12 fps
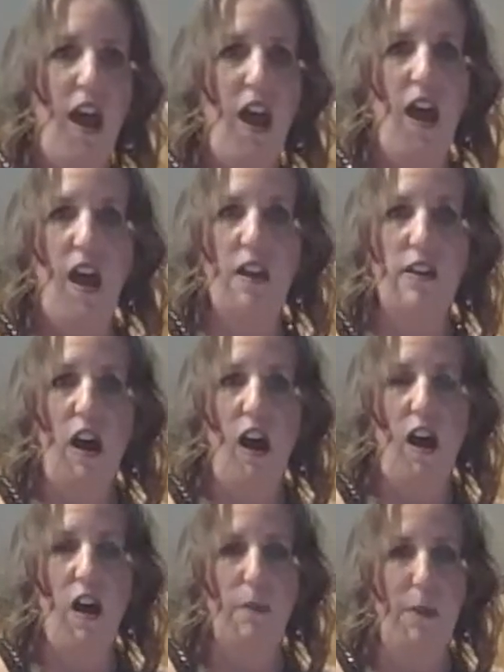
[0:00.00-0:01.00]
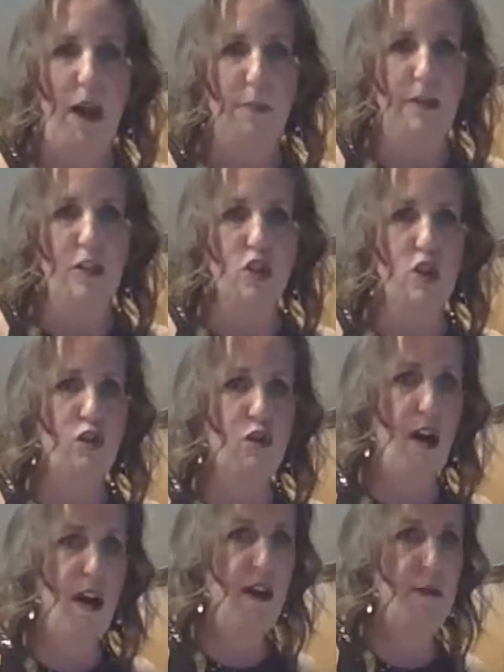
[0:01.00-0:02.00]
And I'm going to
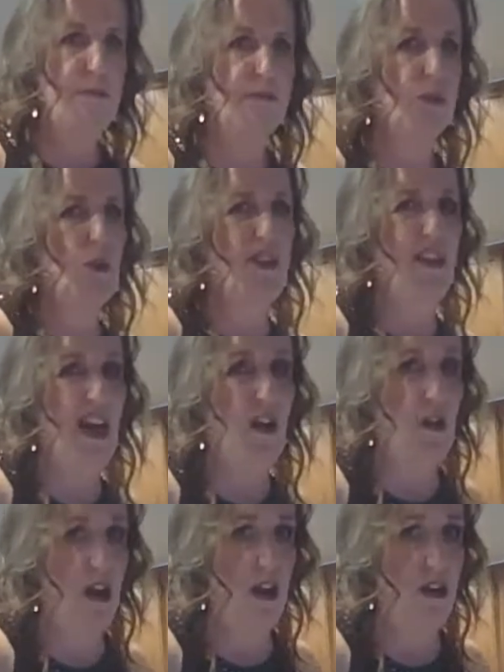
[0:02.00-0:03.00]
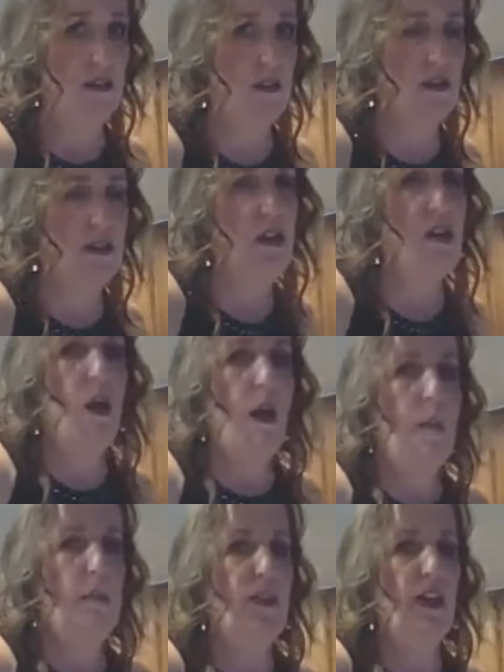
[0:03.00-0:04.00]
try it without ice,
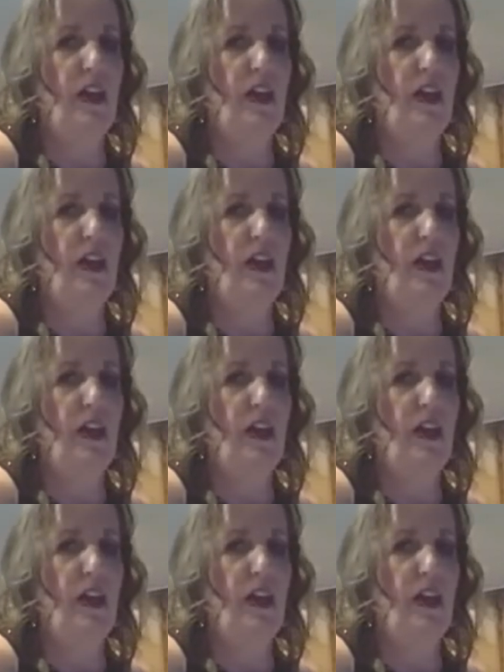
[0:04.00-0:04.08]
but